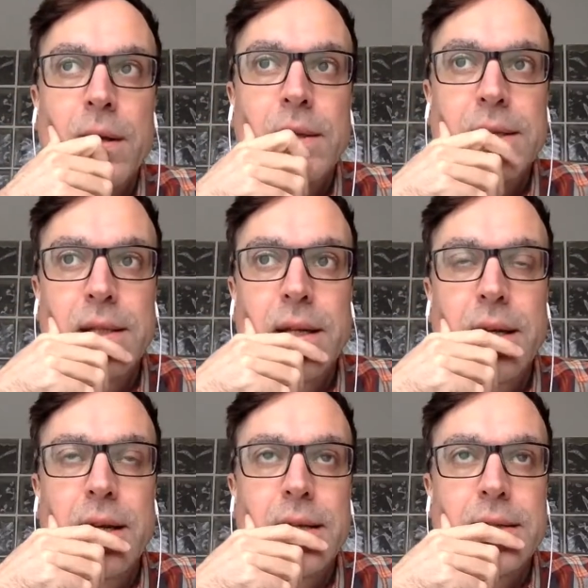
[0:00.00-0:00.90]

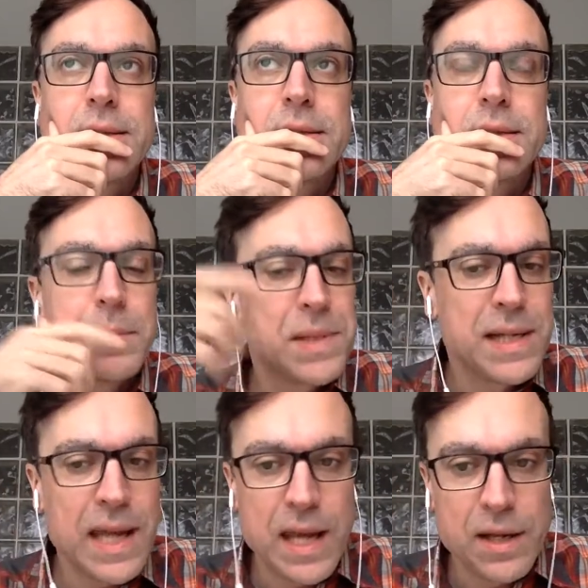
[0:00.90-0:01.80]
listening because
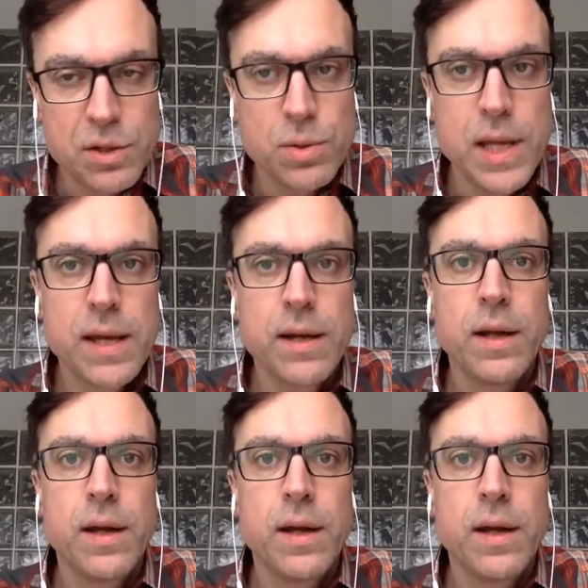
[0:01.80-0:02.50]
Libsyn can't do that.